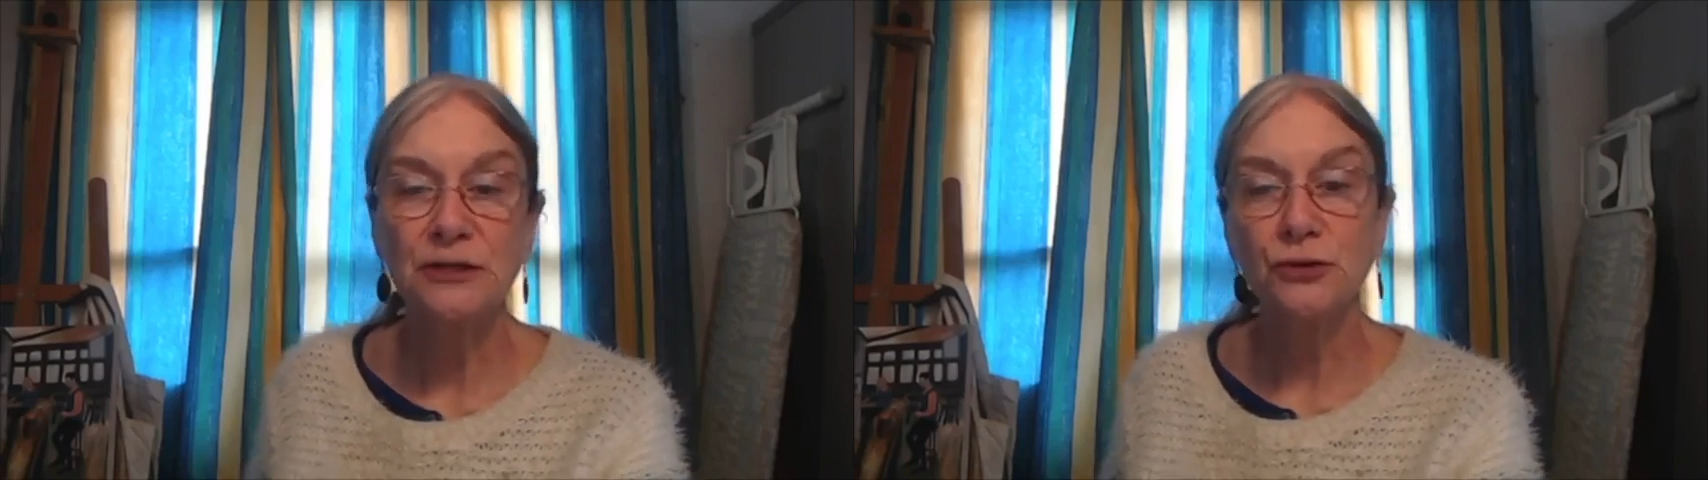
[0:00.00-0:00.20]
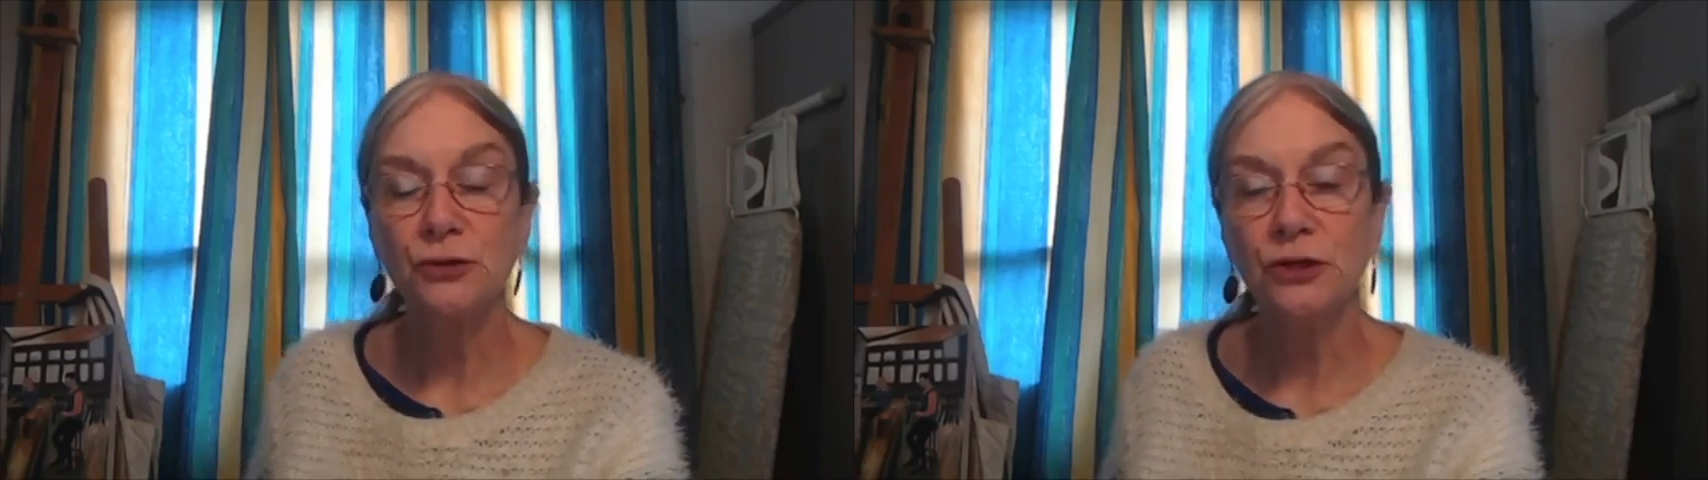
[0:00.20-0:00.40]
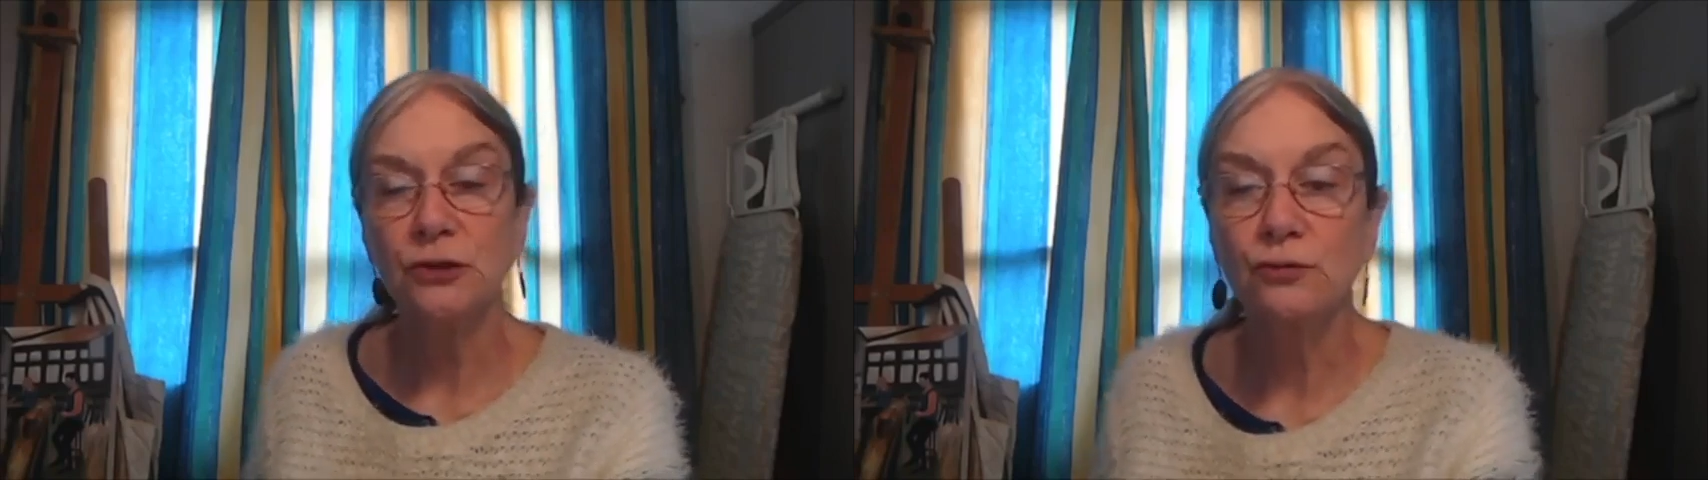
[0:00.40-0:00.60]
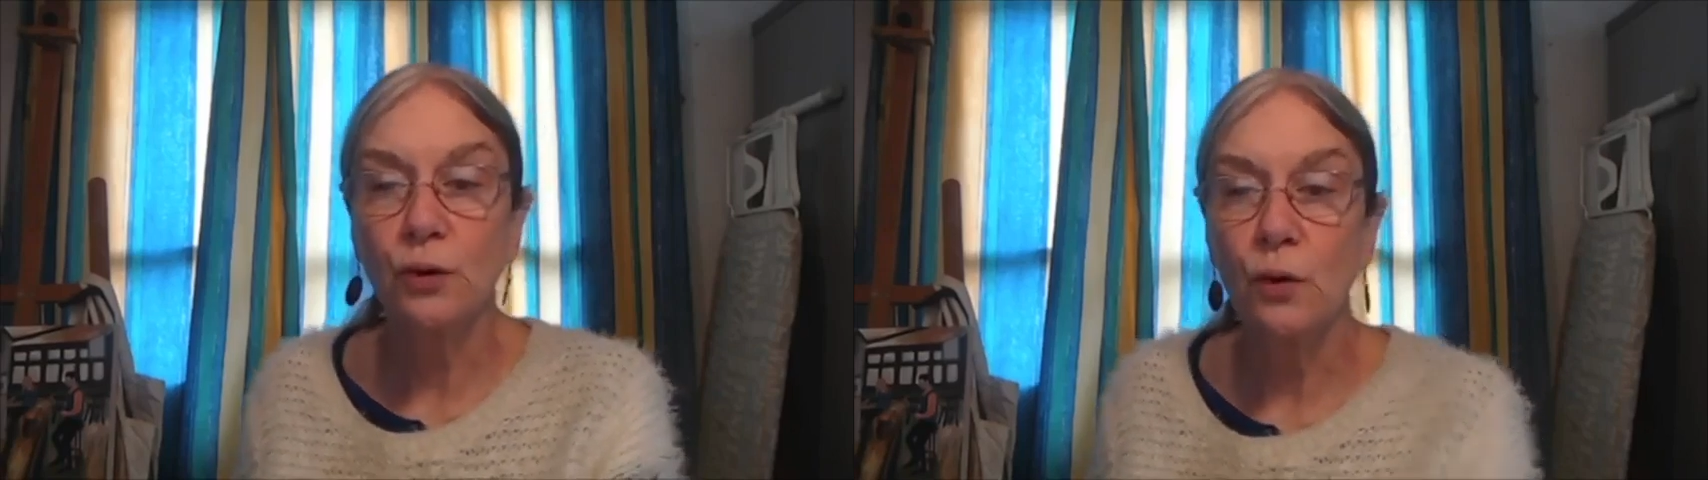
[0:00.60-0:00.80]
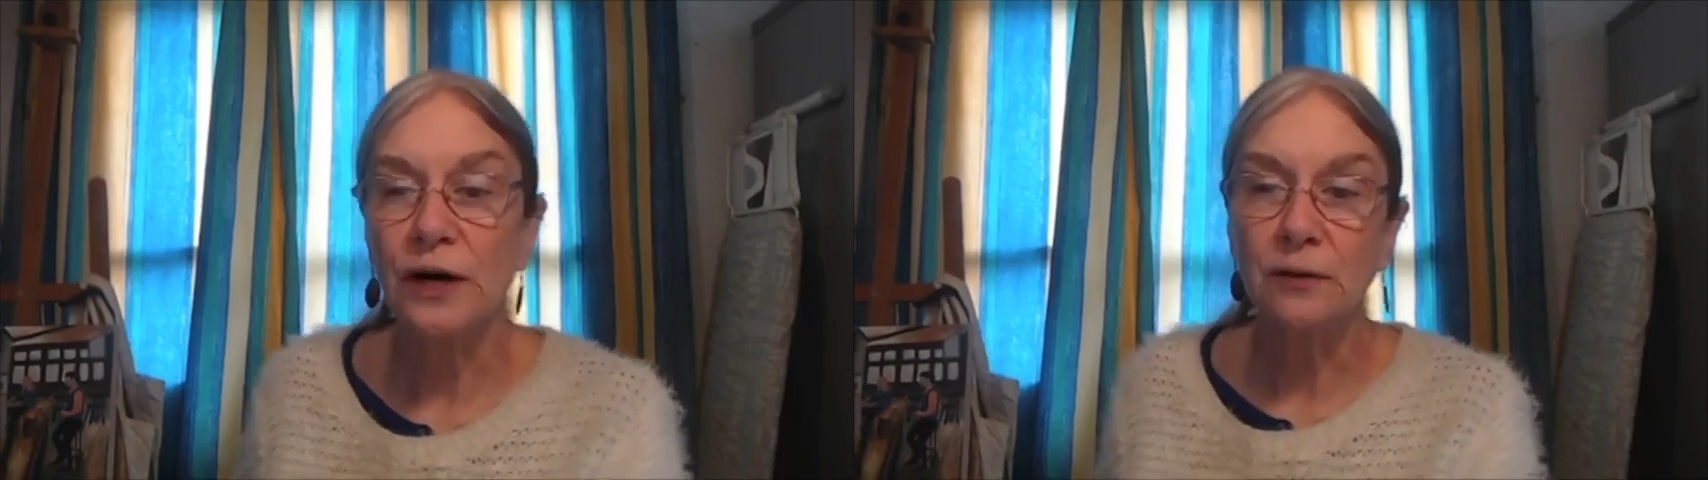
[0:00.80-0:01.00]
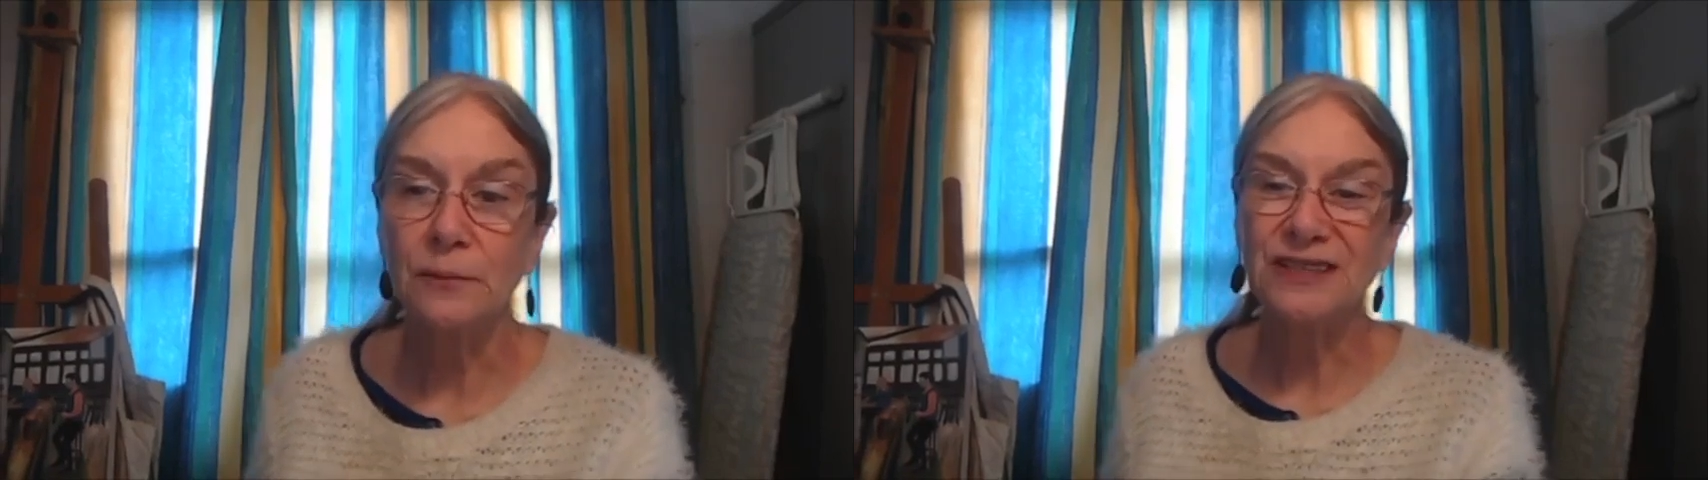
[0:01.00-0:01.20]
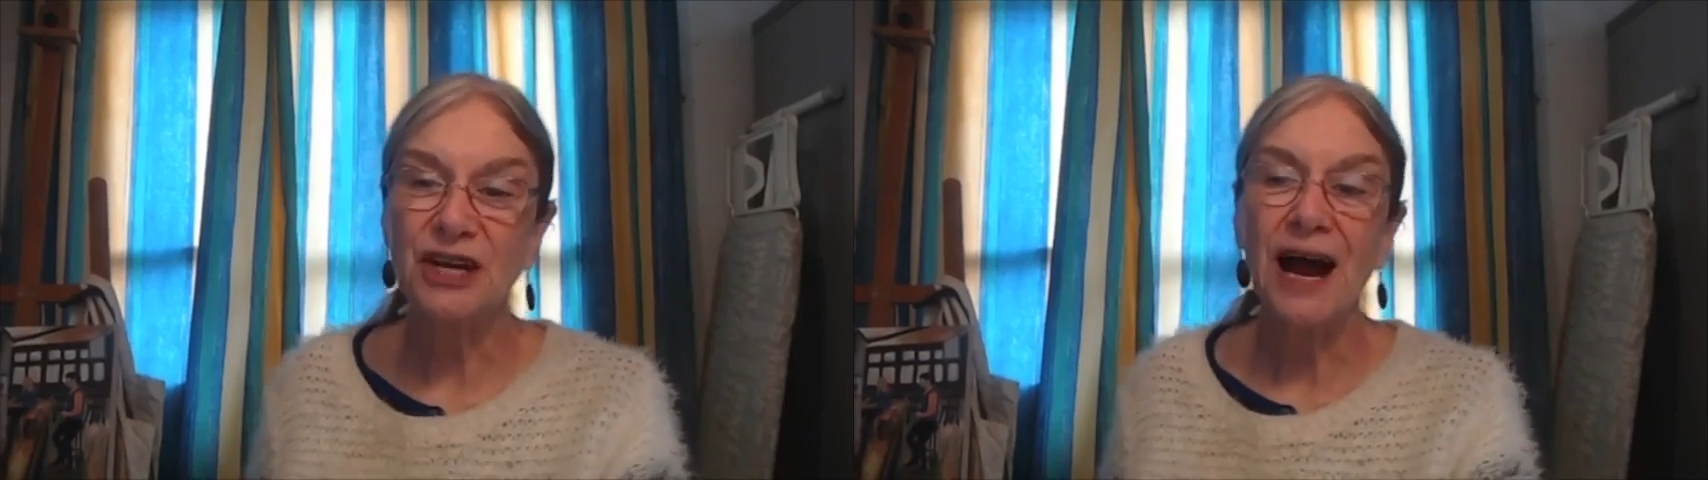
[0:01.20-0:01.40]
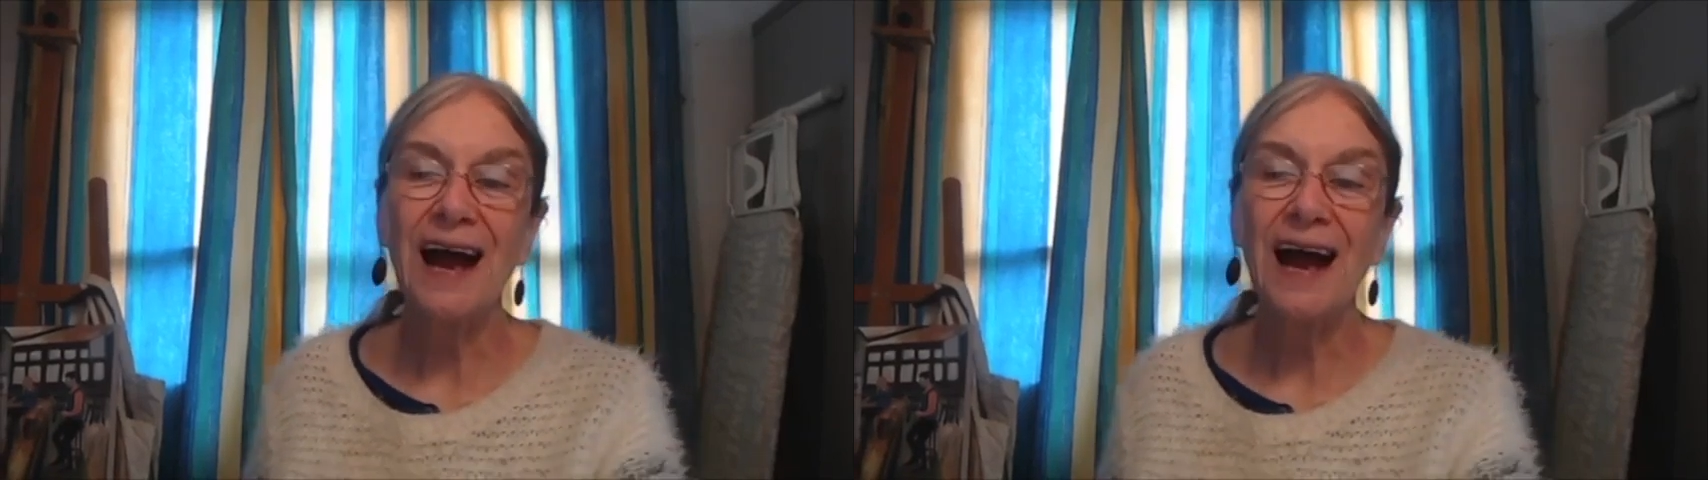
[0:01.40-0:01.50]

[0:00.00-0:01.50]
studios require a much